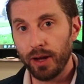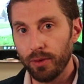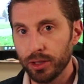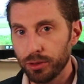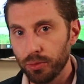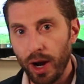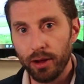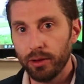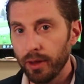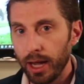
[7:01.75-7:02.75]
that restroom
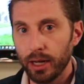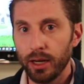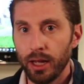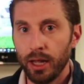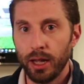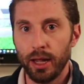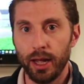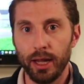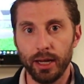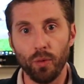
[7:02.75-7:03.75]
rather than
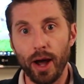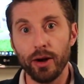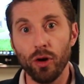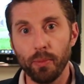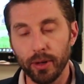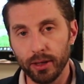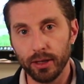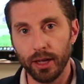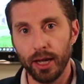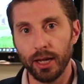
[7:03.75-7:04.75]
a wide
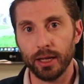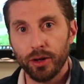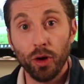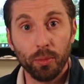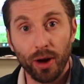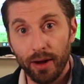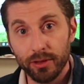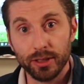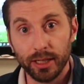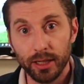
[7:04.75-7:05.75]
open and no
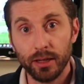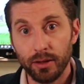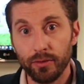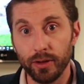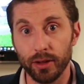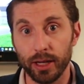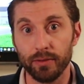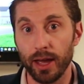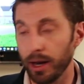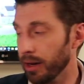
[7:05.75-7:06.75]
privacy feeling of that